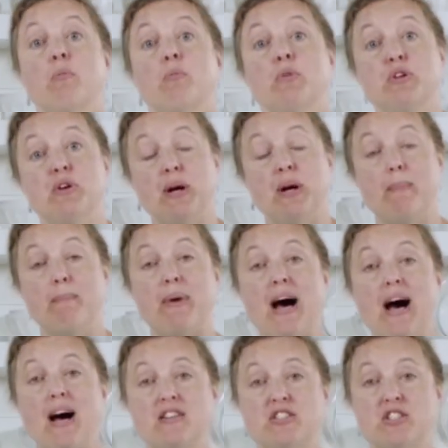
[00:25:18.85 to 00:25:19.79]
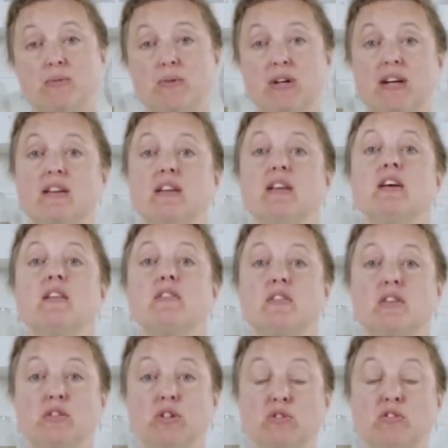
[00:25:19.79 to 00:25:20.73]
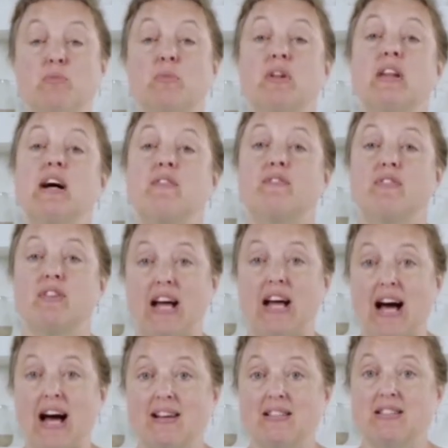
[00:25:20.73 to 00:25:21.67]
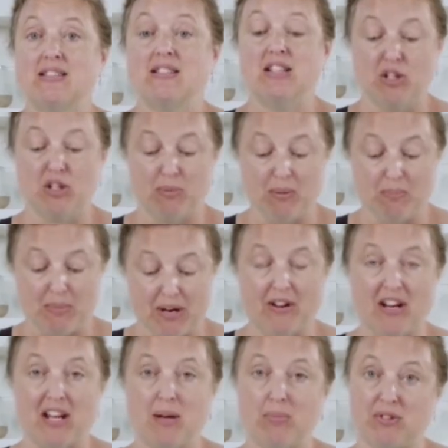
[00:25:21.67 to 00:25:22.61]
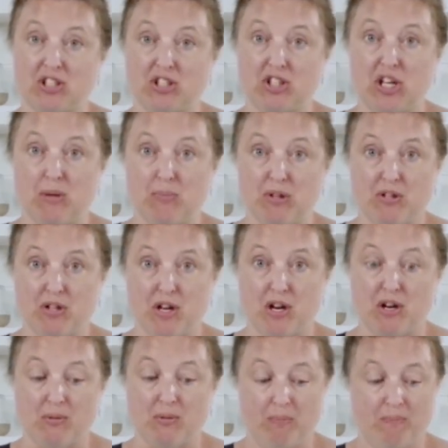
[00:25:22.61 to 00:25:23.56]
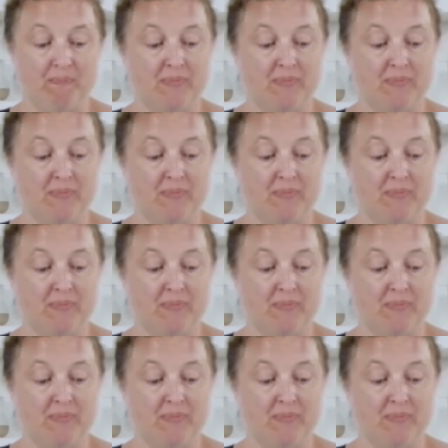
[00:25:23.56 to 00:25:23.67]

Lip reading: When you come back to it, the gluten will have relaxed and you'll be better able to shape your dough.